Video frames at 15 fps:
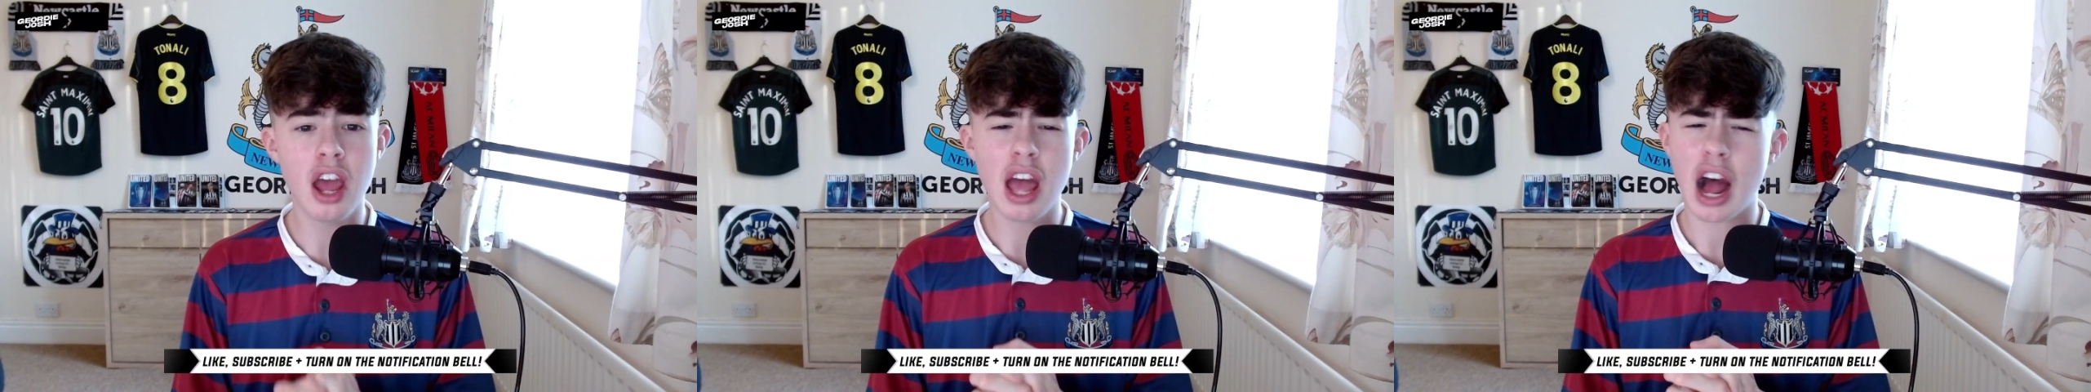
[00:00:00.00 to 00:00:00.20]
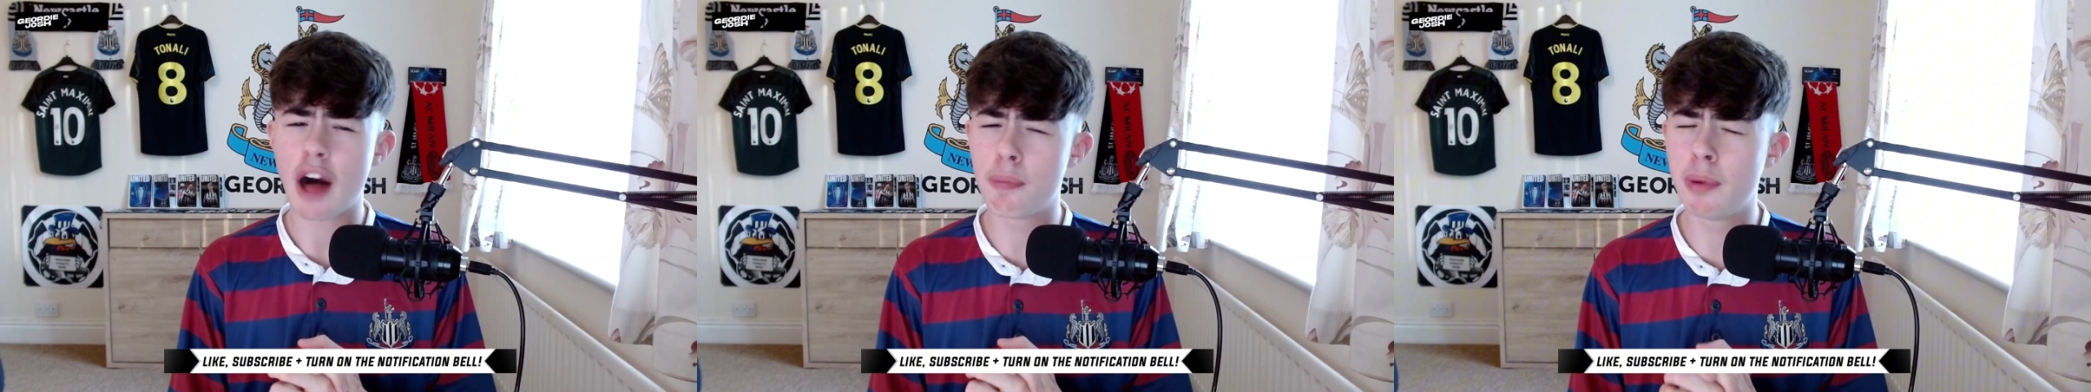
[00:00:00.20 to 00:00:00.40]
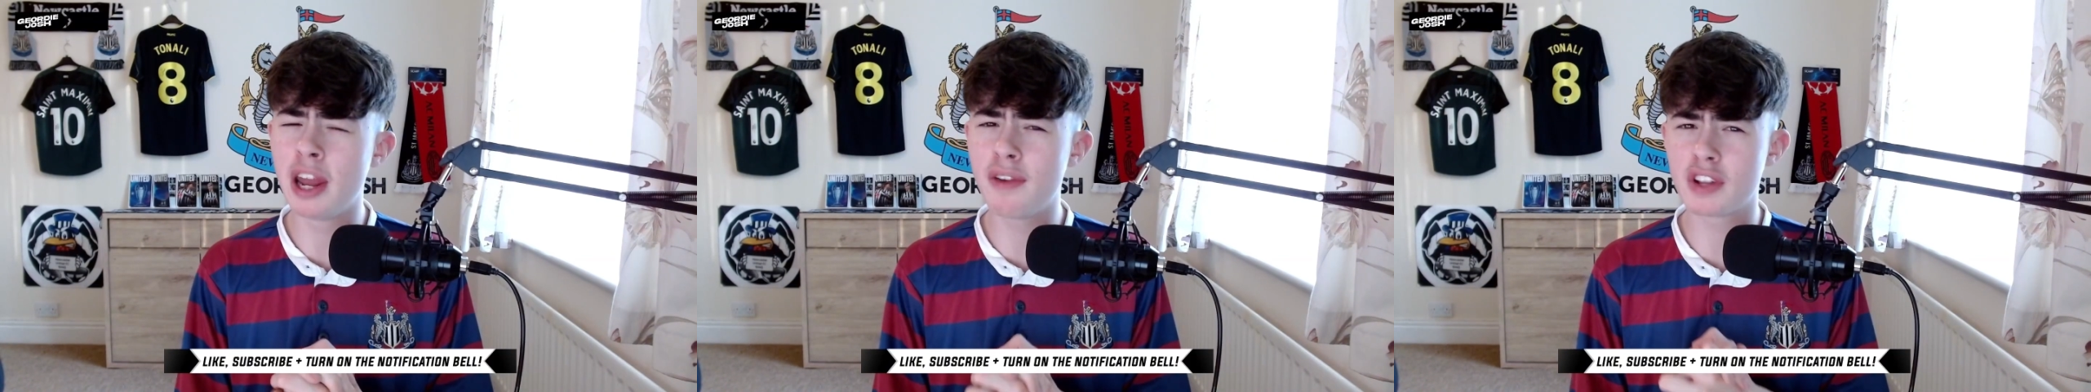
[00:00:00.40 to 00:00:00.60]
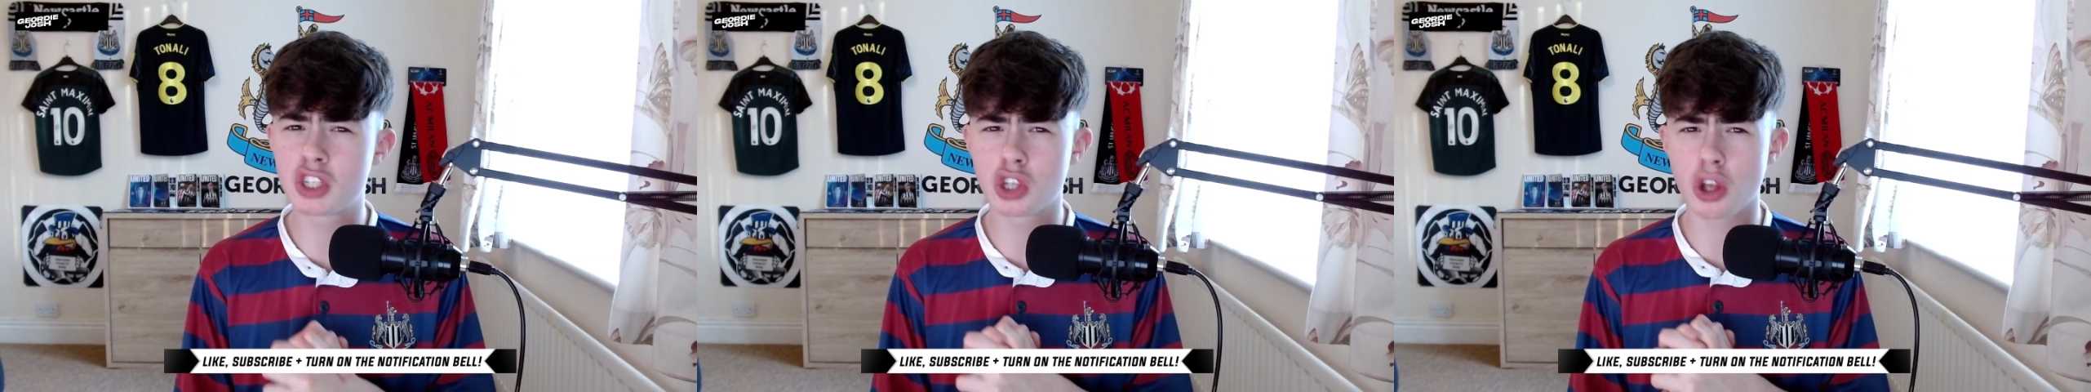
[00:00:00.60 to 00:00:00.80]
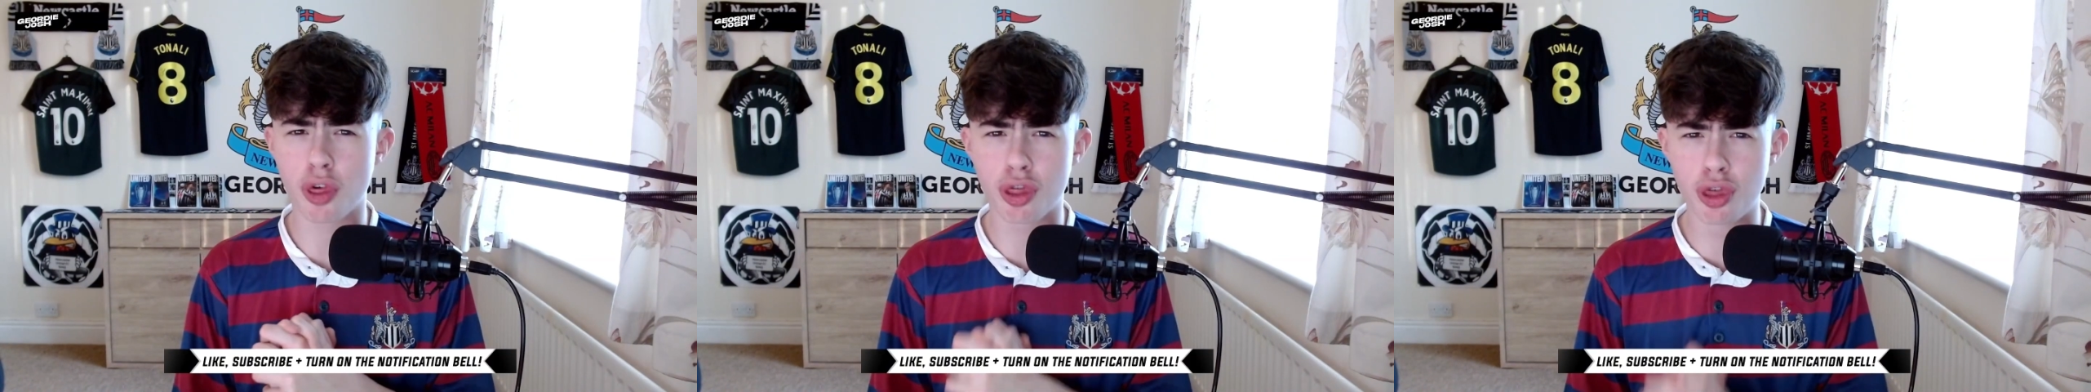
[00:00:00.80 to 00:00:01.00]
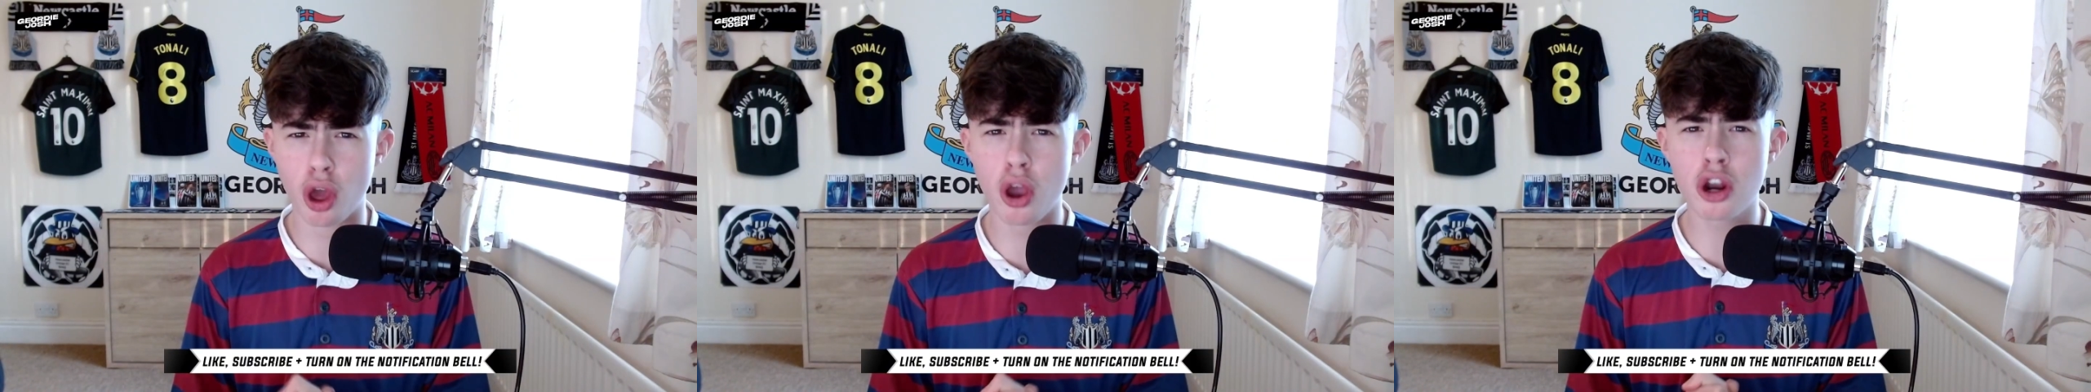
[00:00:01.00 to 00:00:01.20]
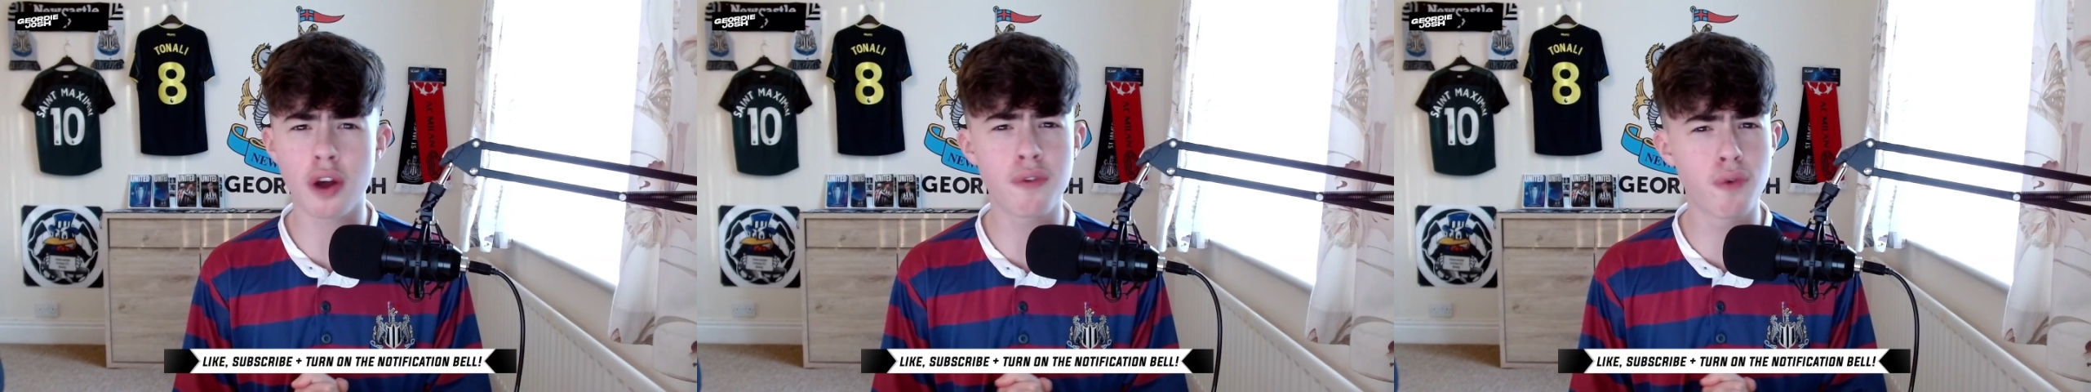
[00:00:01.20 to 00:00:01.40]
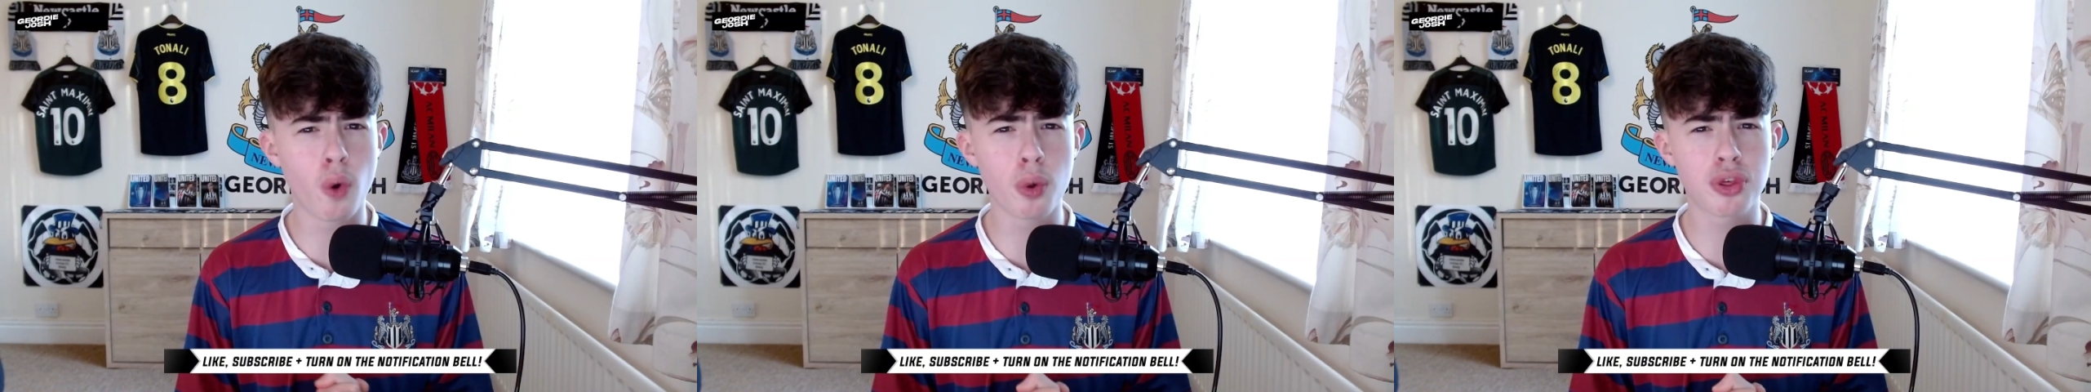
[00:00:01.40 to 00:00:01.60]
I believe it's the third or
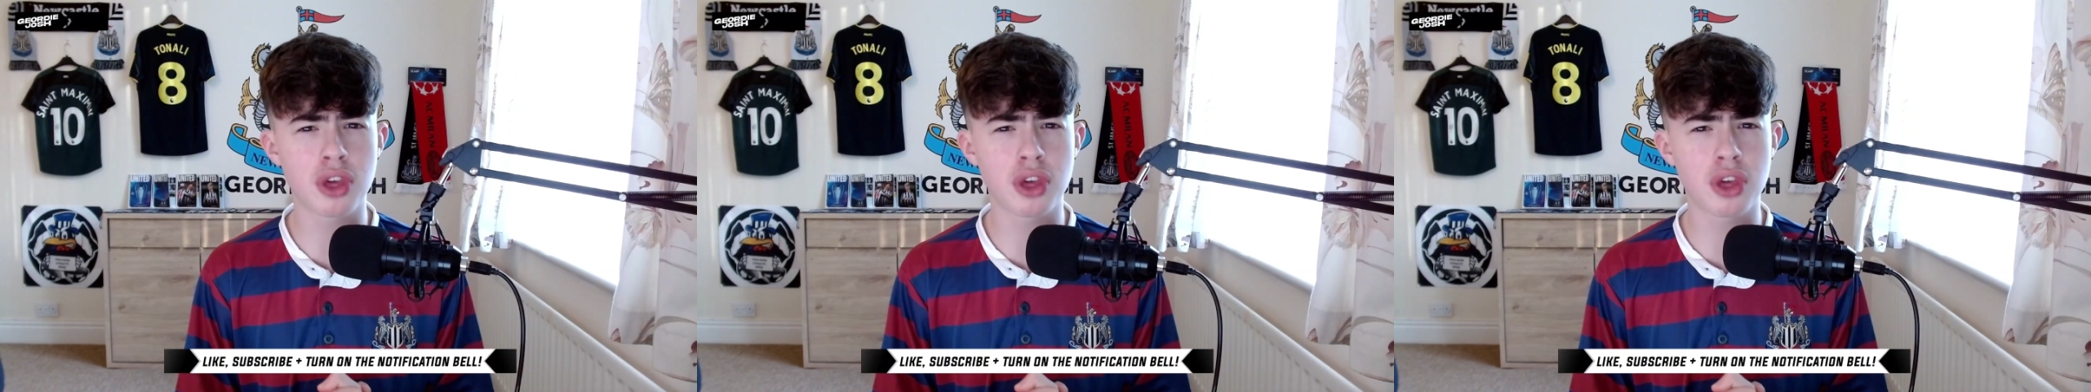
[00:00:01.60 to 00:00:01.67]
fourth